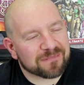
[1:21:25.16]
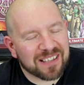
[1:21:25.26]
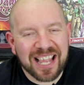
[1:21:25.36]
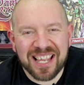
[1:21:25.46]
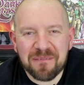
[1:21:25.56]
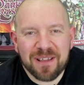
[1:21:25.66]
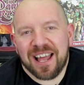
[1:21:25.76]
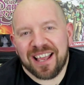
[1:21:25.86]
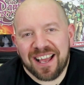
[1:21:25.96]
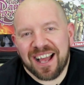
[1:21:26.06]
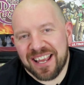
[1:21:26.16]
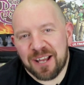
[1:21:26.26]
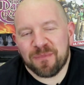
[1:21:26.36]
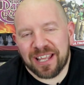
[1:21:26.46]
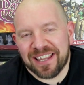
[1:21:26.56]
I
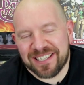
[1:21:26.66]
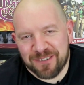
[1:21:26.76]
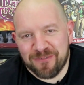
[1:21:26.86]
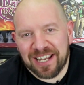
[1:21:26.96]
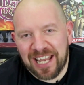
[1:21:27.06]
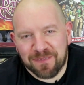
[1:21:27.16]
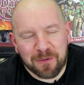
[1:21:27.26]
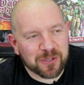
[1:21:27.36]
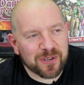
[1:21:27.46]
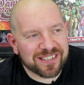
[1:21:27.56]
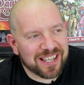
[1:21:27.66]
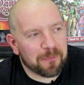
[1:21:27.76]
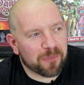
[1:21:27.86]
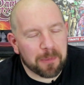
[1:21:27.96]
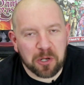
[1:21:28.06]
am like this in real life. I was going to say I'm
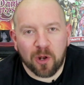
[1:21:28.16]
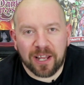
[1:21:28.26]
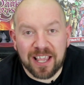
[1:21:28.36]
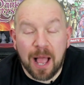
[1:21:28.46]
probably not like.